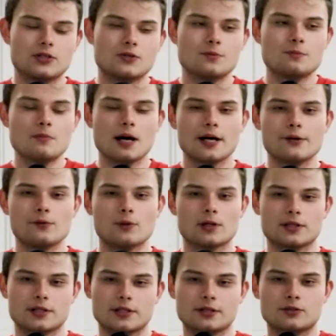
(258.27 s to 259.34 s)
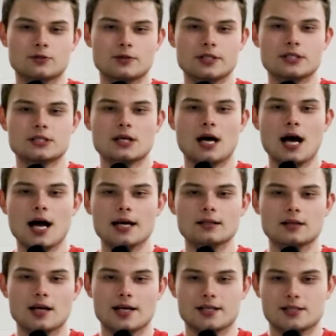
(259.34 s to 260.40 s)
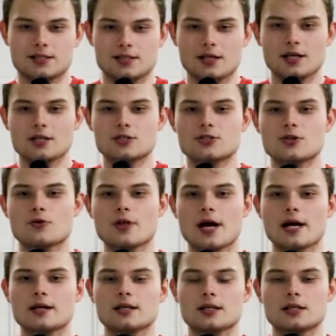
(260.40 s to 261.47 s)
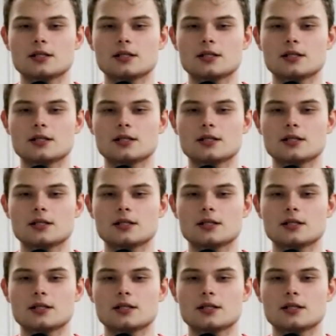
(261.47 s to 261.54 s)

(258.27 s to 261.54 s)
you might want to increase the highlights so that